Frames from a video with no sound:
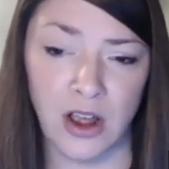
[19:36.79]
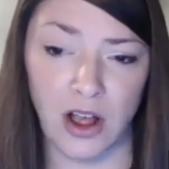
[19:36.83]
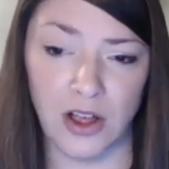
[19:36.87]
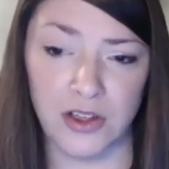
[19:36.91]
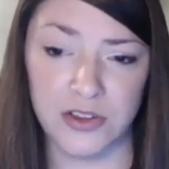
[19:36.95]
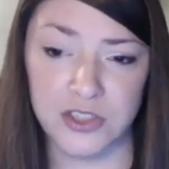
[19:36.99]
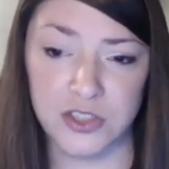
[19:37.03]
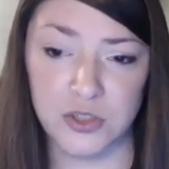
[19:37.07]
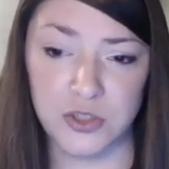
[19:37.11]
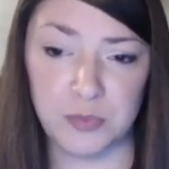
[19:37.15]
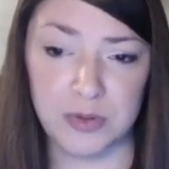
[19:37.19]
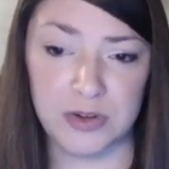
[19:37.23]

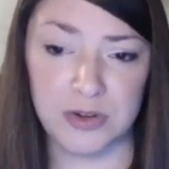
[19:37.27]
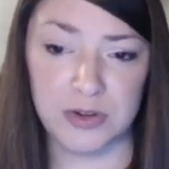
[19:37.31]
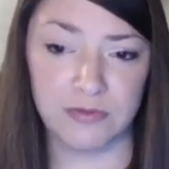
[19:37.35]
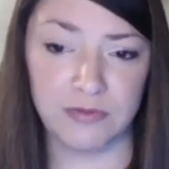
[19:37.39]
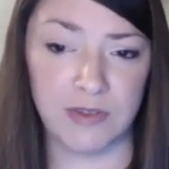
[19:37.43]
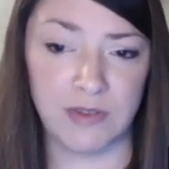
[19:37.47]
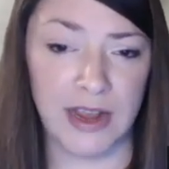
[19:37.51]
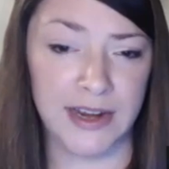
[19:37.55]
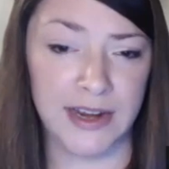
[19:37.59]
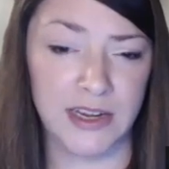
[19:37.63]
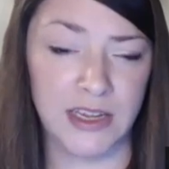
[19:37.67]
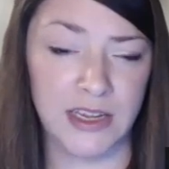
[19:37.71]
Also
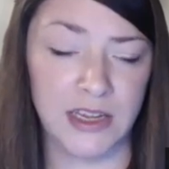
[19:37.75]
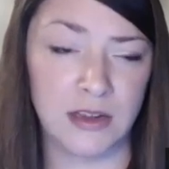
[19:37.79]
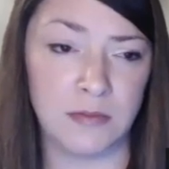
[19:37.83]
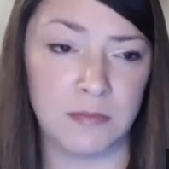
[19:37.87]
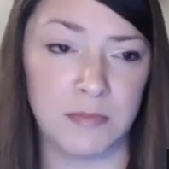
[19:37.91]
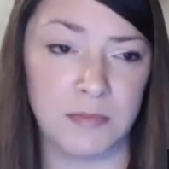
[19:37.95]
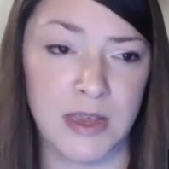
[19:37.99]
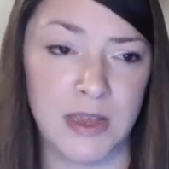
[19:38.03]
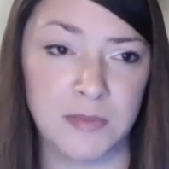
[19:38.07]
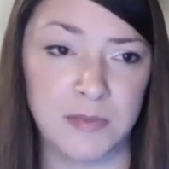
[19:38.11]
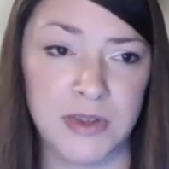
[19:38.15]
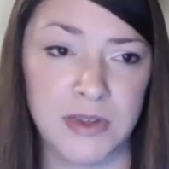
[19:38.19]
providing,
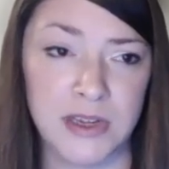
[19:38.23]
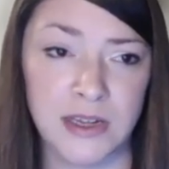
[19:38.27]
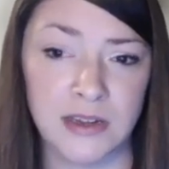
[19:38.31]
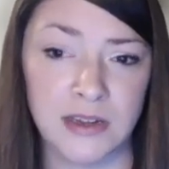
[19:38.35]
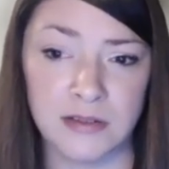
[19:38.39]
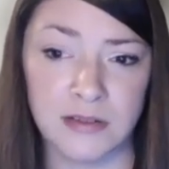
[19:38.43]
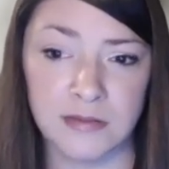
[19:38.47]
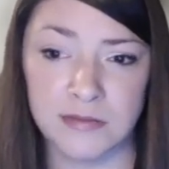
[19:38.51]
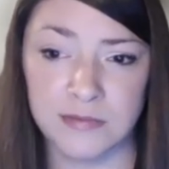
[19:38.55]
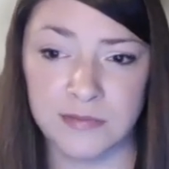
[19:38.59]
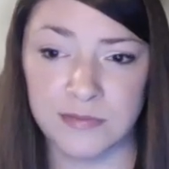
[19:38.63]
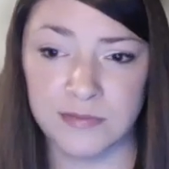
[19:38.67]

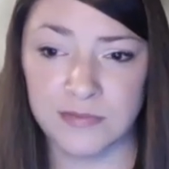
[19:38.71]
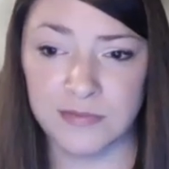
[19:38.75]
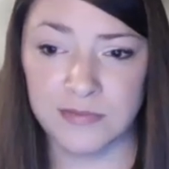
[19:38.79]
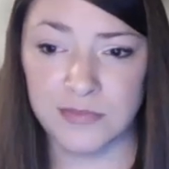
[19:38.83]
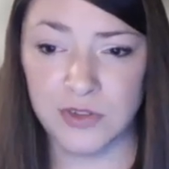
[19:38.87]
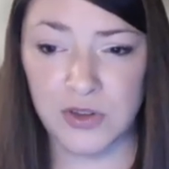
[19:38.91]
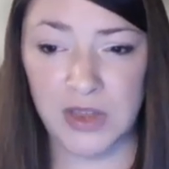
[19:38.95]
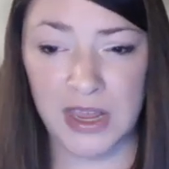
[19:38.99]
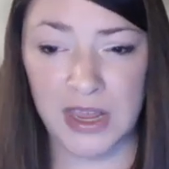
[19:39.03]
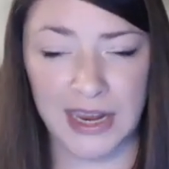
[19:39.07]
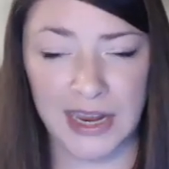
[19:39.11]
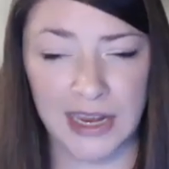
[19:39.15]
maybe
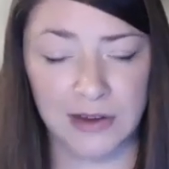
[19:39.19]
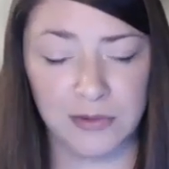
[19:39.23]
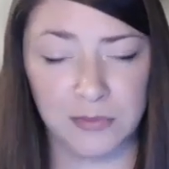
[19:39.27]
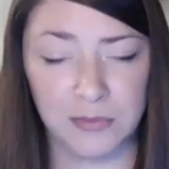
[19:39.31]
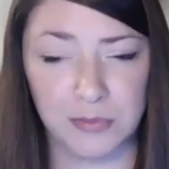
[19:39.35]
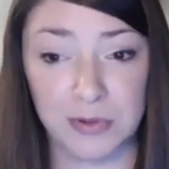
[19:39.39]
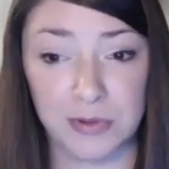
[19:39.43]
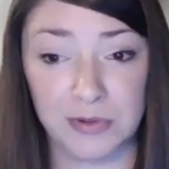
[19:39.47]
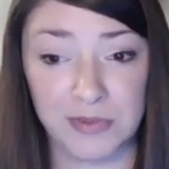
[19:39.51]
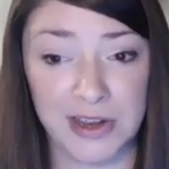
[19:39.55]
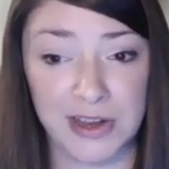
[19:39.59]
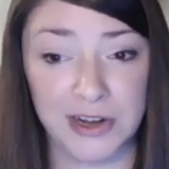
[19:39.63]
we can't
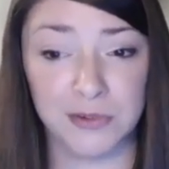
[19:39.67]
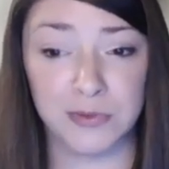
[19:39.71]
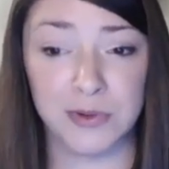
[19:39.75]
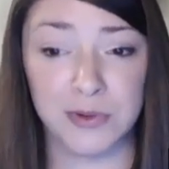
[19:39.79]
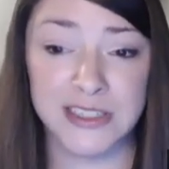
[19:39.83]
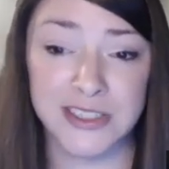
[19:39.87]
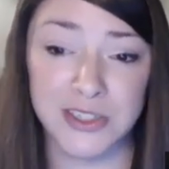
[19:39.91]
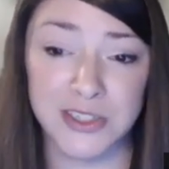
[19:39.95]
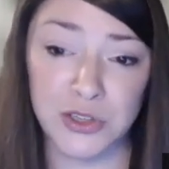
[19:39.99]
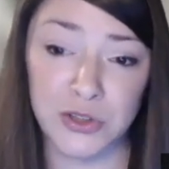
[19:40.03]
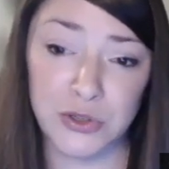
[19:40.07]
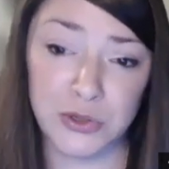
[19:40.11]
provide a
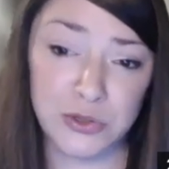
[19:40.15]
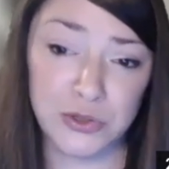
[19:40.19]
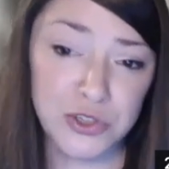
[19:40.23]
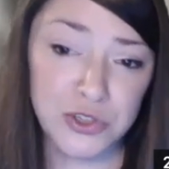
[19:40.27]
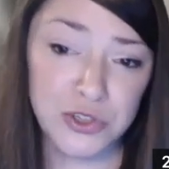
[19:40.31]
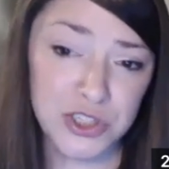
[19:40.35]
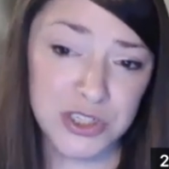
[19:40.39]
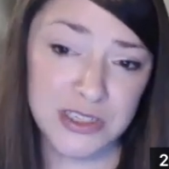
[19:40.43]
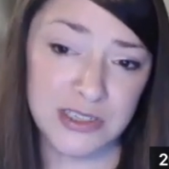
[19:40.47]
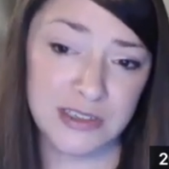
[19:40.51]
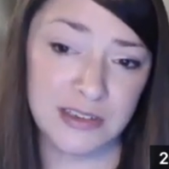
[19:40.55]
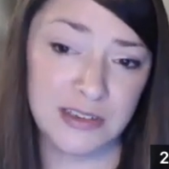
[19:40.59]

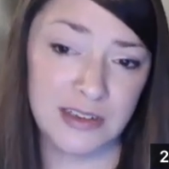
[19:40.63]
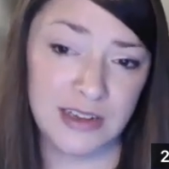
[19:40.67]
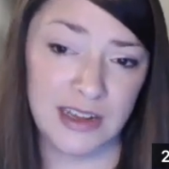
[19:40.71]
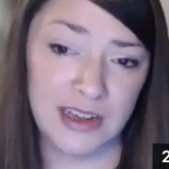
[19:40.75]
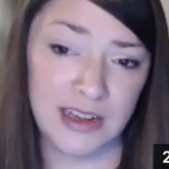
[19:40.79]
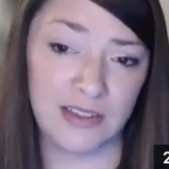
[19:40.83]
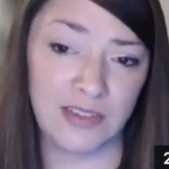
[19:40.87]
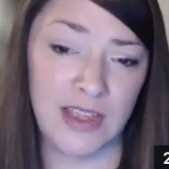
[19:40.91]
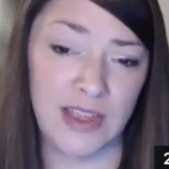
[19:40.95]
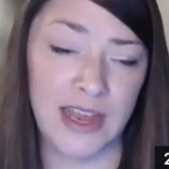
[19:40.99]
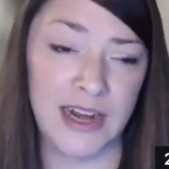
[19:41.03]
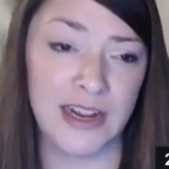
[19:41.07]
resolution
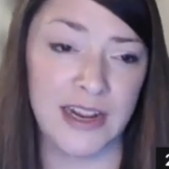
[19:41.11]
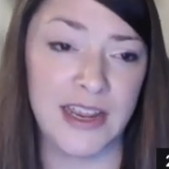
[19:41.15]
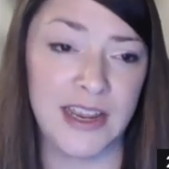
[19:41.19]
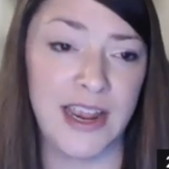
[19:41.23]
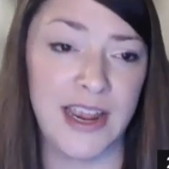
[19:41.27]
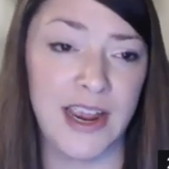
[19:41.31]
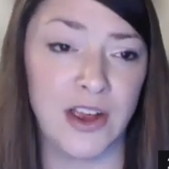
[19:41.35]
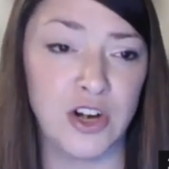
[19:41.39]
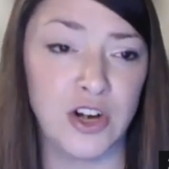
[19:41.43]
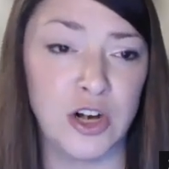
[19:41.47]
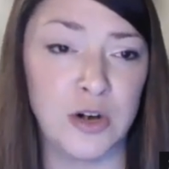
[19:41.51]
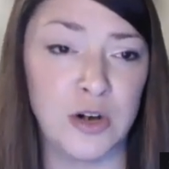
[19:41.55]
in that
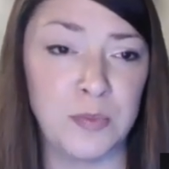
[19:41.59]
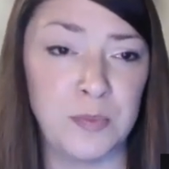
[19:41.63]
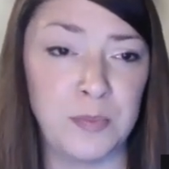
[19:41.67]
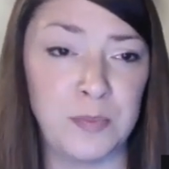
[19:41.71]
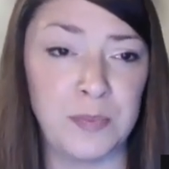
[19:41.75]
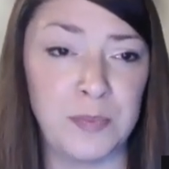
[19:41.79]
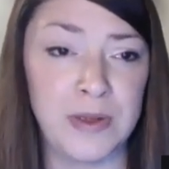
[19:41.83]
encounter,